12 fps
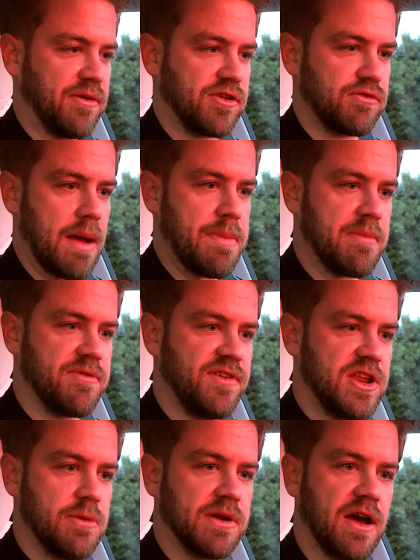was going to wrap up the
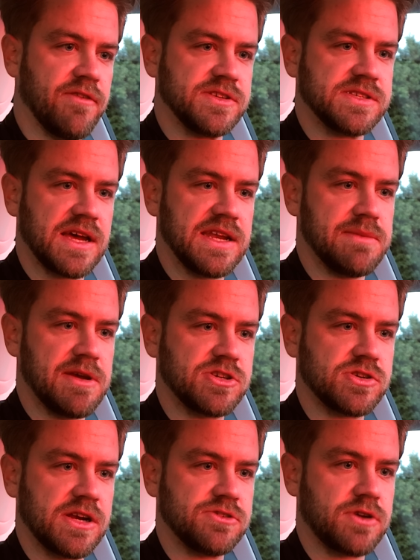video, but obviously I need to make
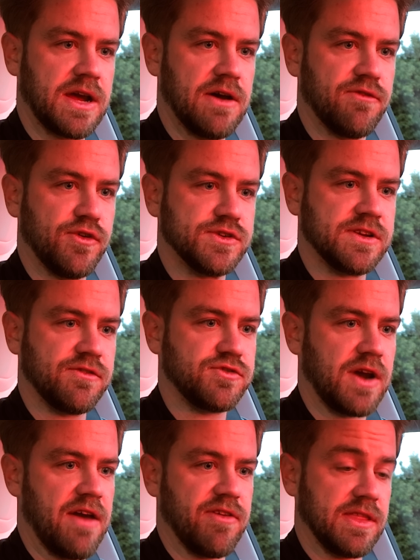sure I try out full
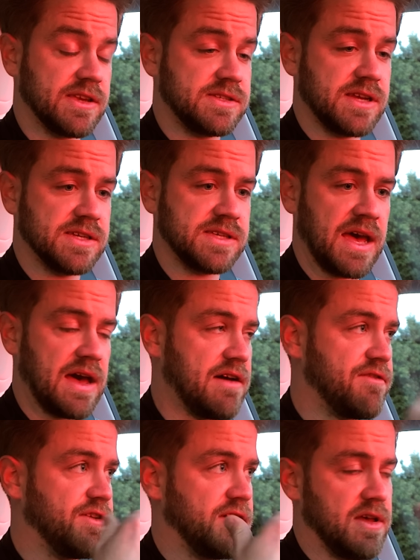self-driving. This does
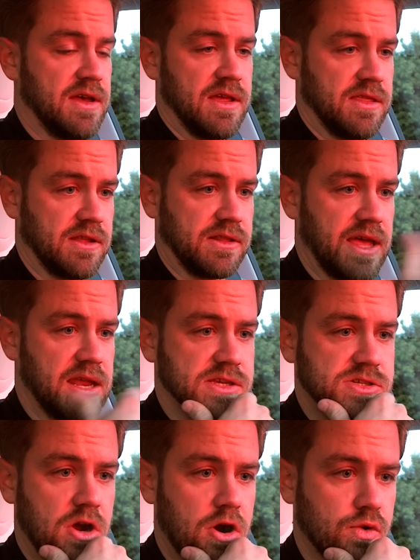have the
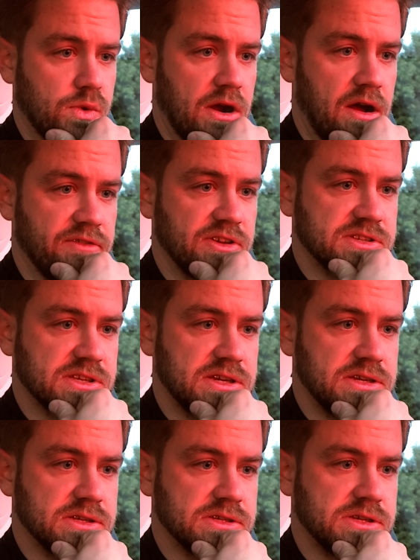latest hardware,
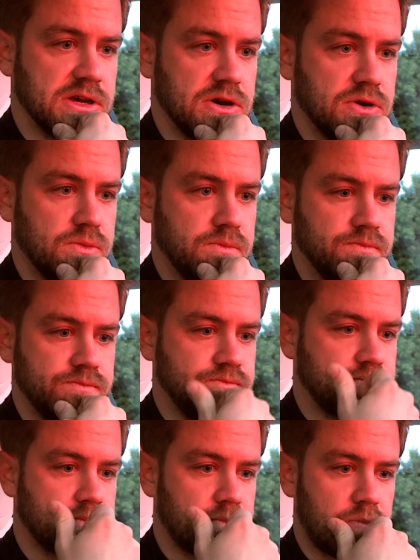obviously, so
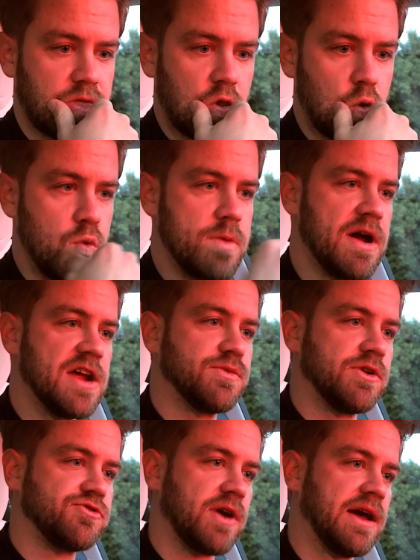we might as
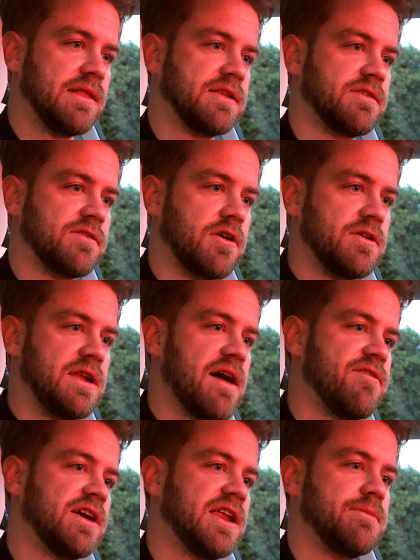well try it. Let's start
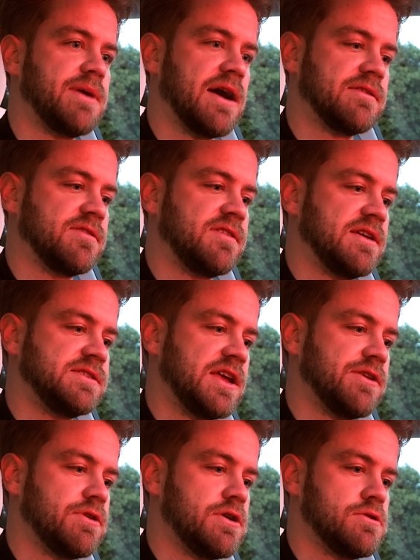navigating back to
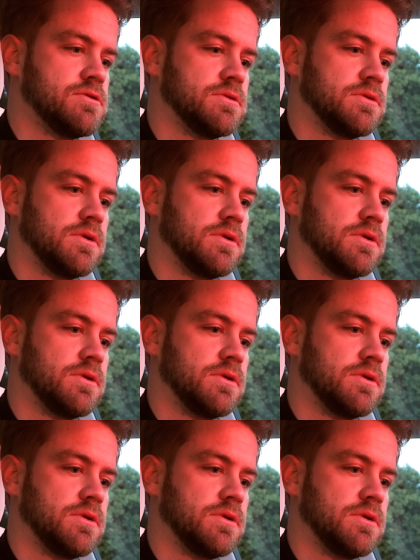Santana Row.